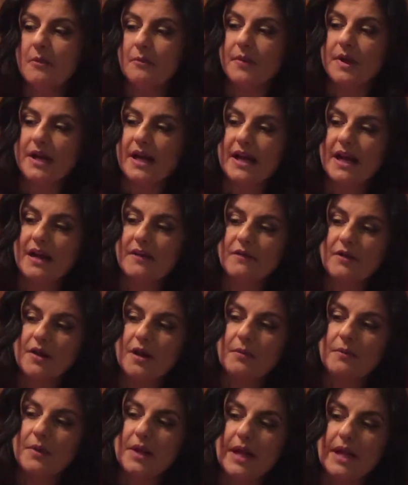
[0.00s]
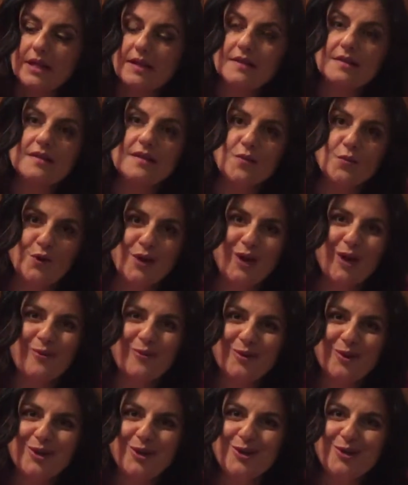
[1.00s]
But I have a couple, and this is the one I'm
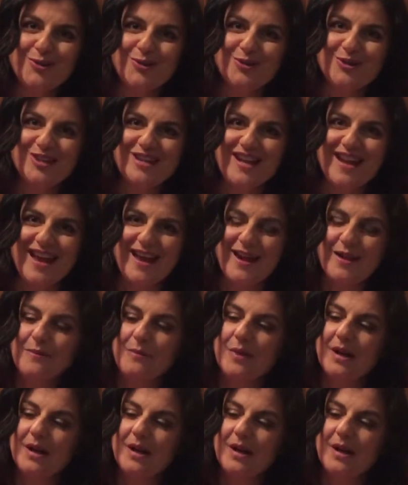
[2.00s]
going to use today,